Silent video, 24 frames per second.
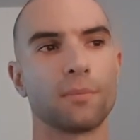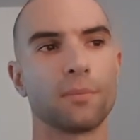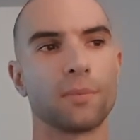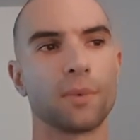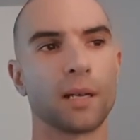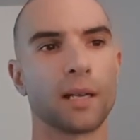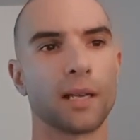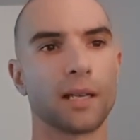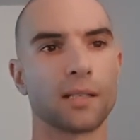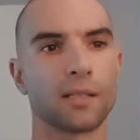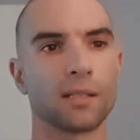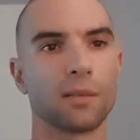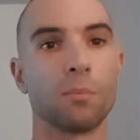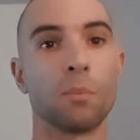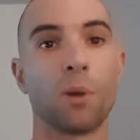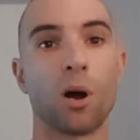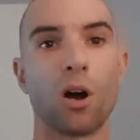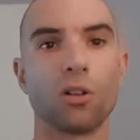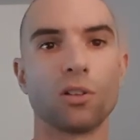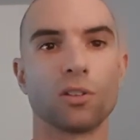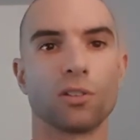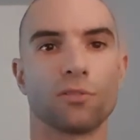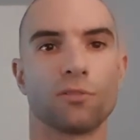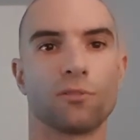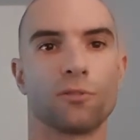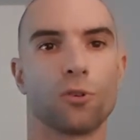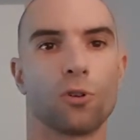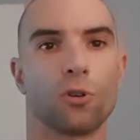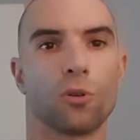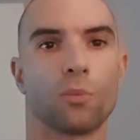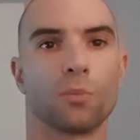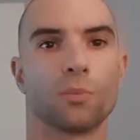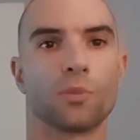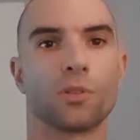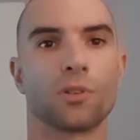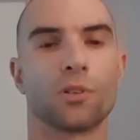I guess, a milder
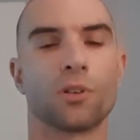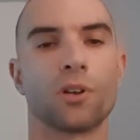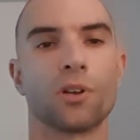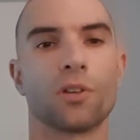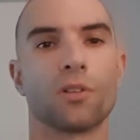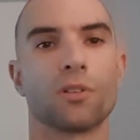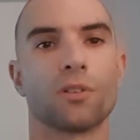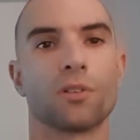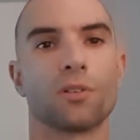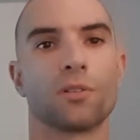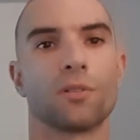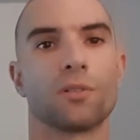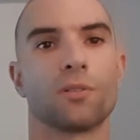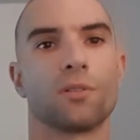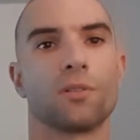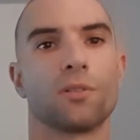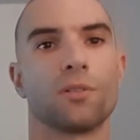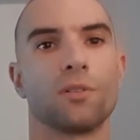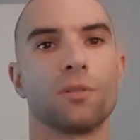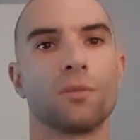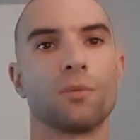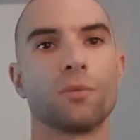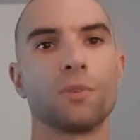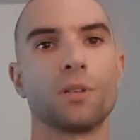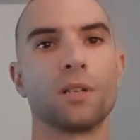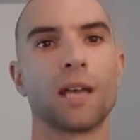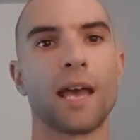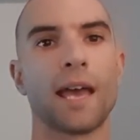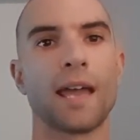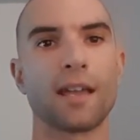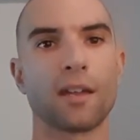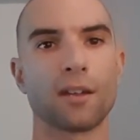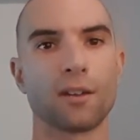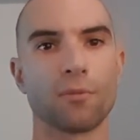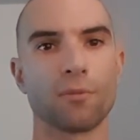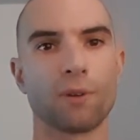form. So you know, the, the the
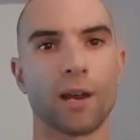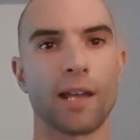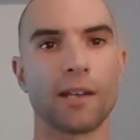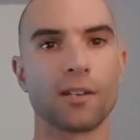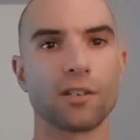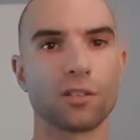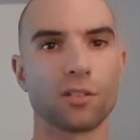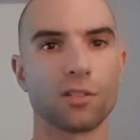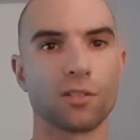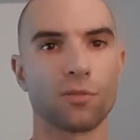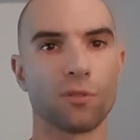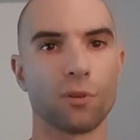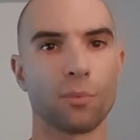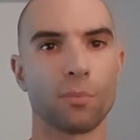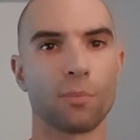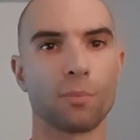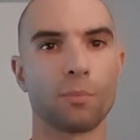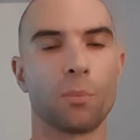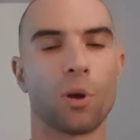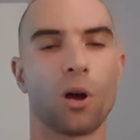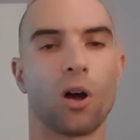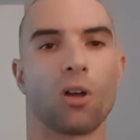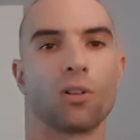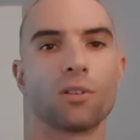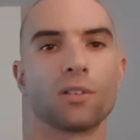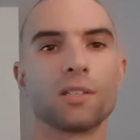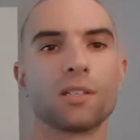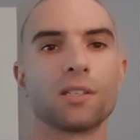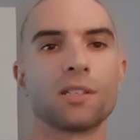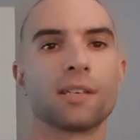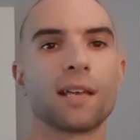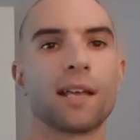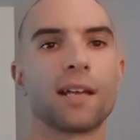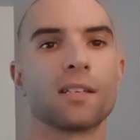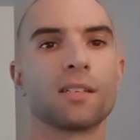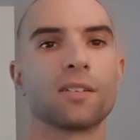anger ranges from mild
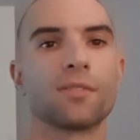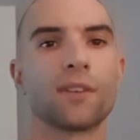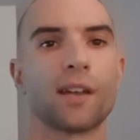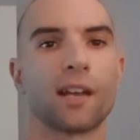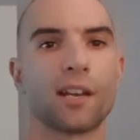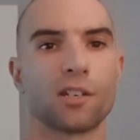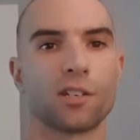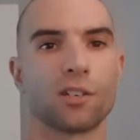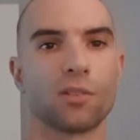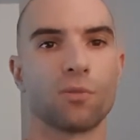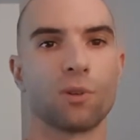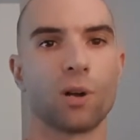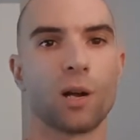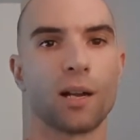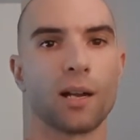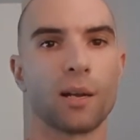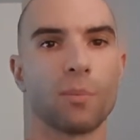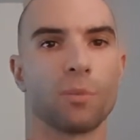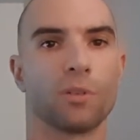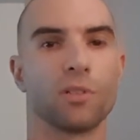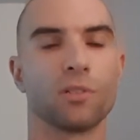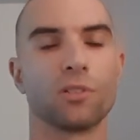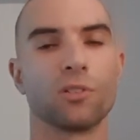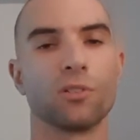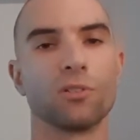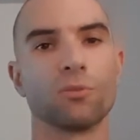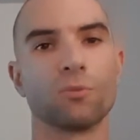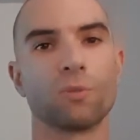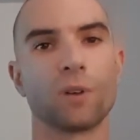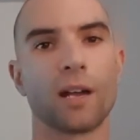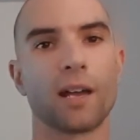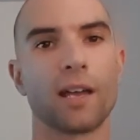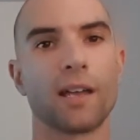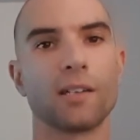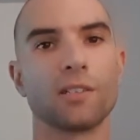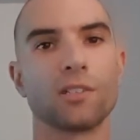dissatisfaction right up until
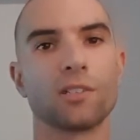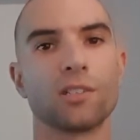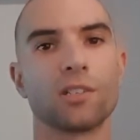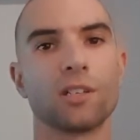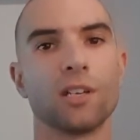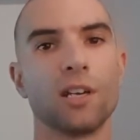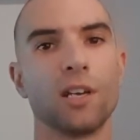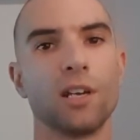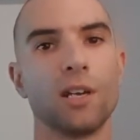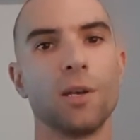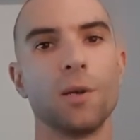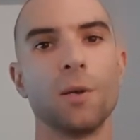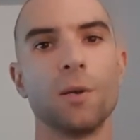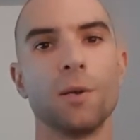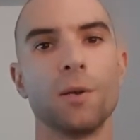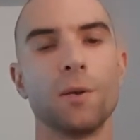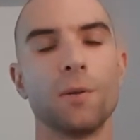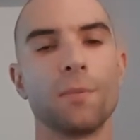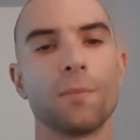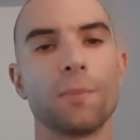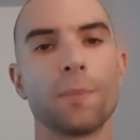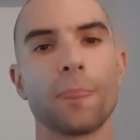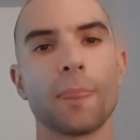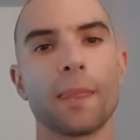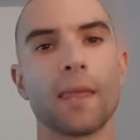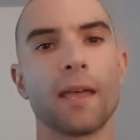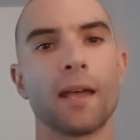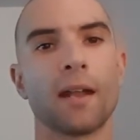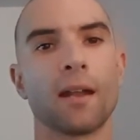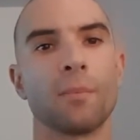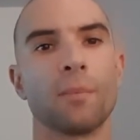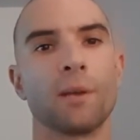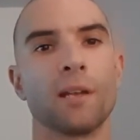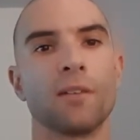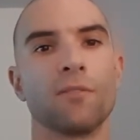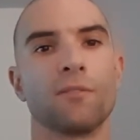rage. And
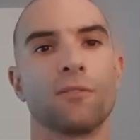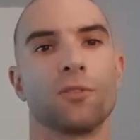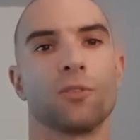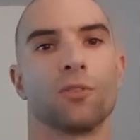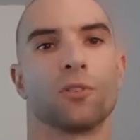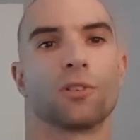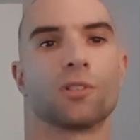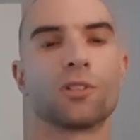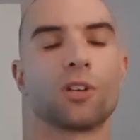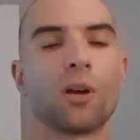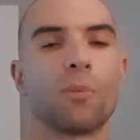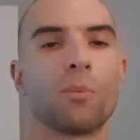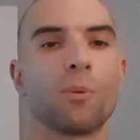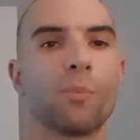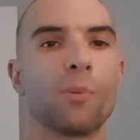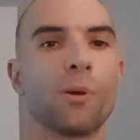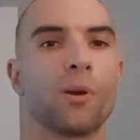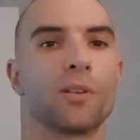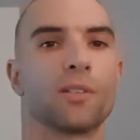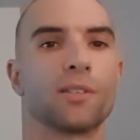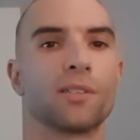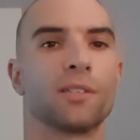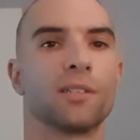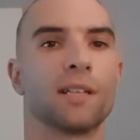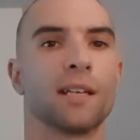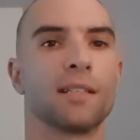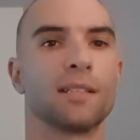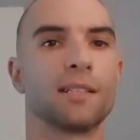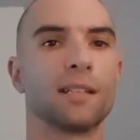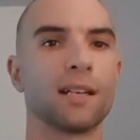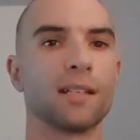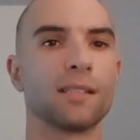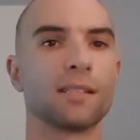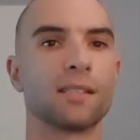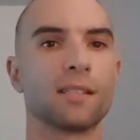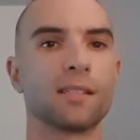I mean, if you're a type of person that
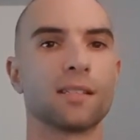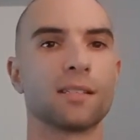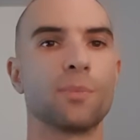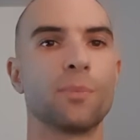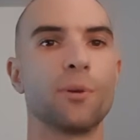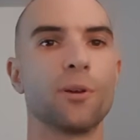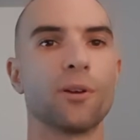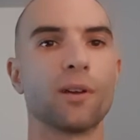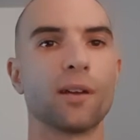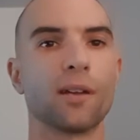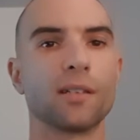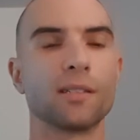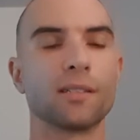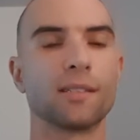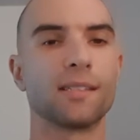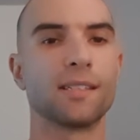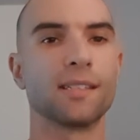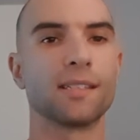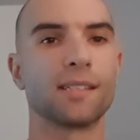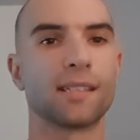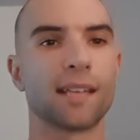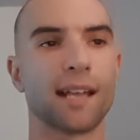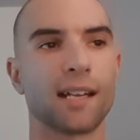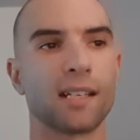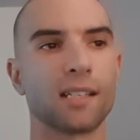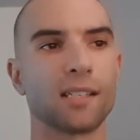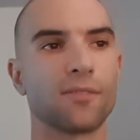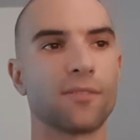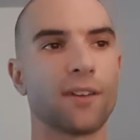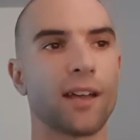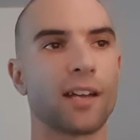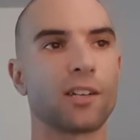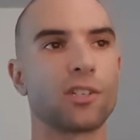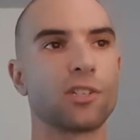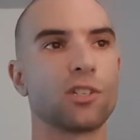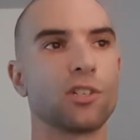does experience
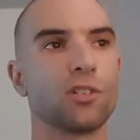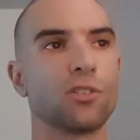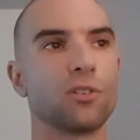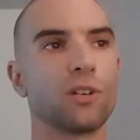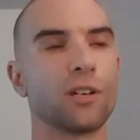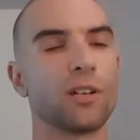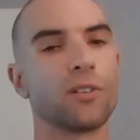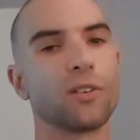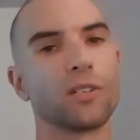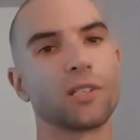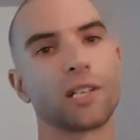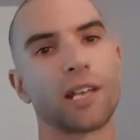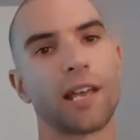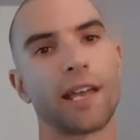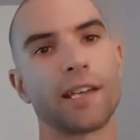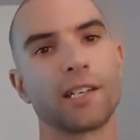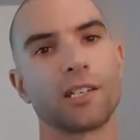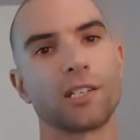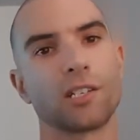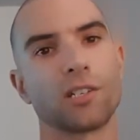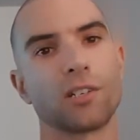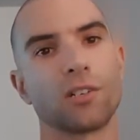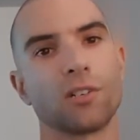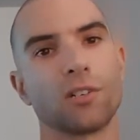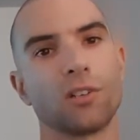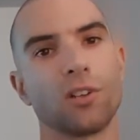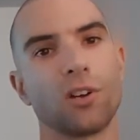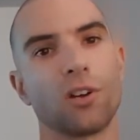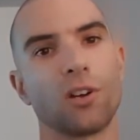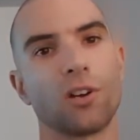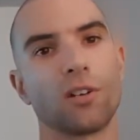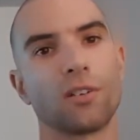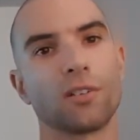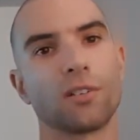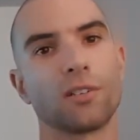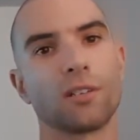dissatisfaction or irritation a
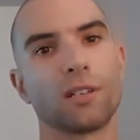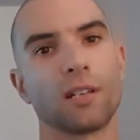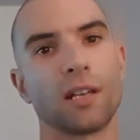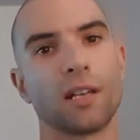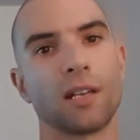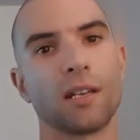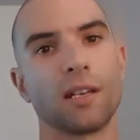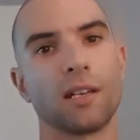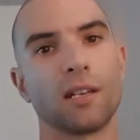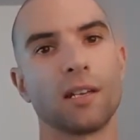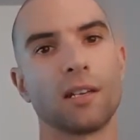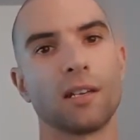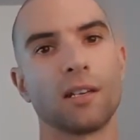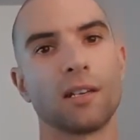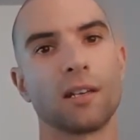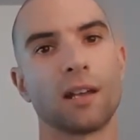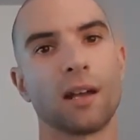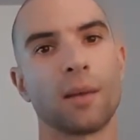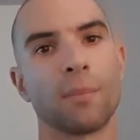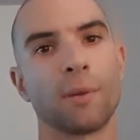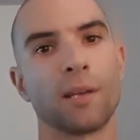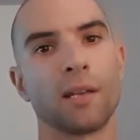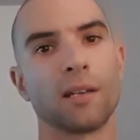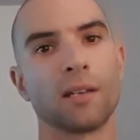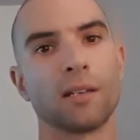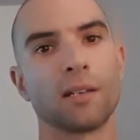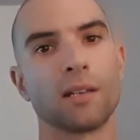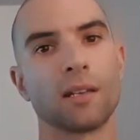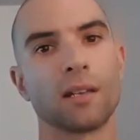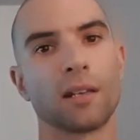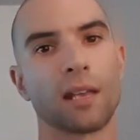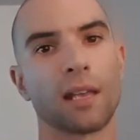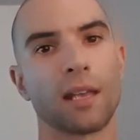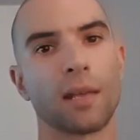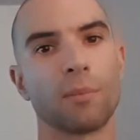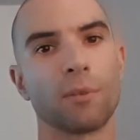lot, it, it I mean, it,
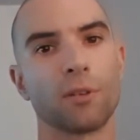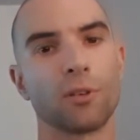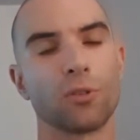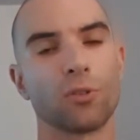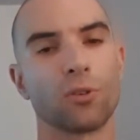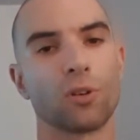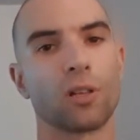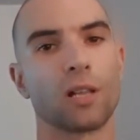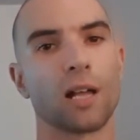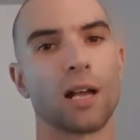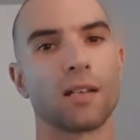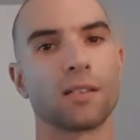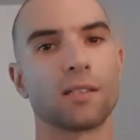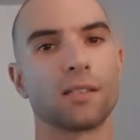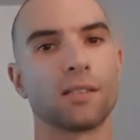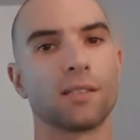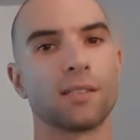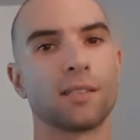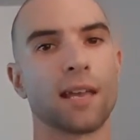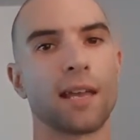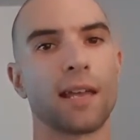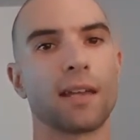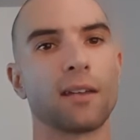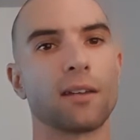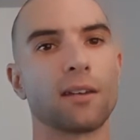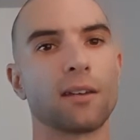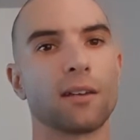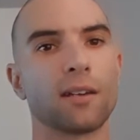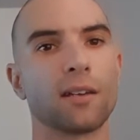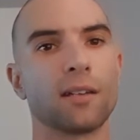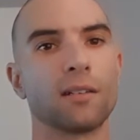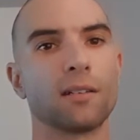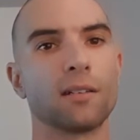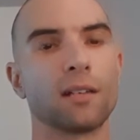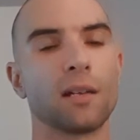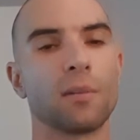it, can be all classes anger,
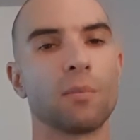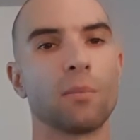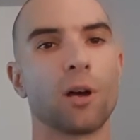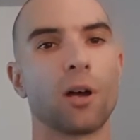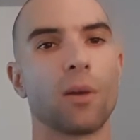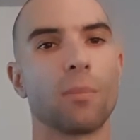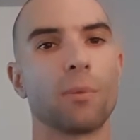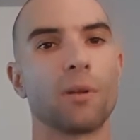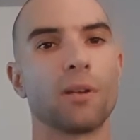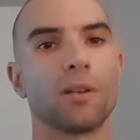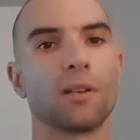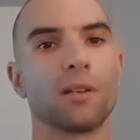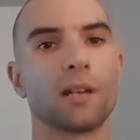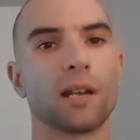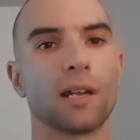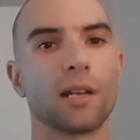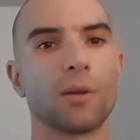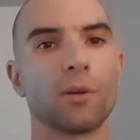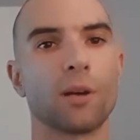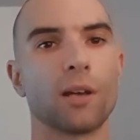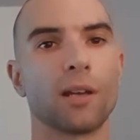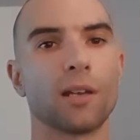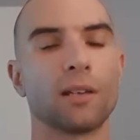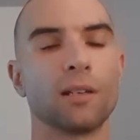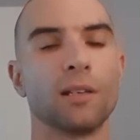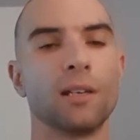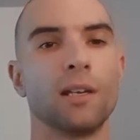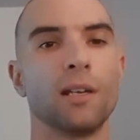in, in my opinion, anyway.